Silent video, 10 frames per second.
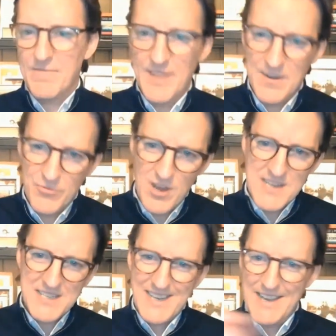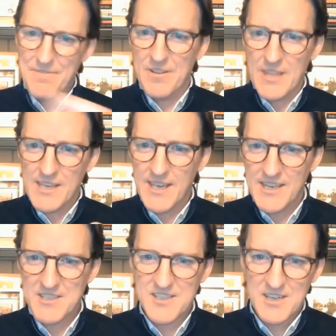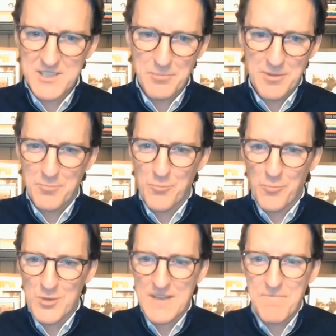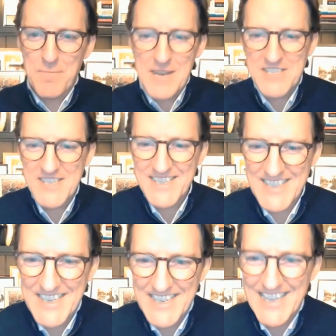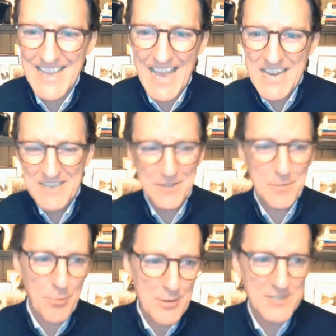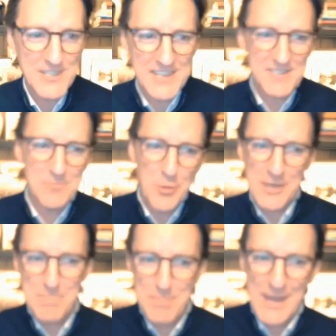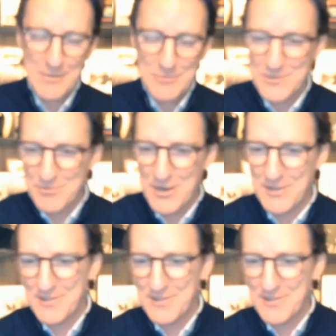fan of that right to left thinking, starting with what information is needed at the end of the process and working backwards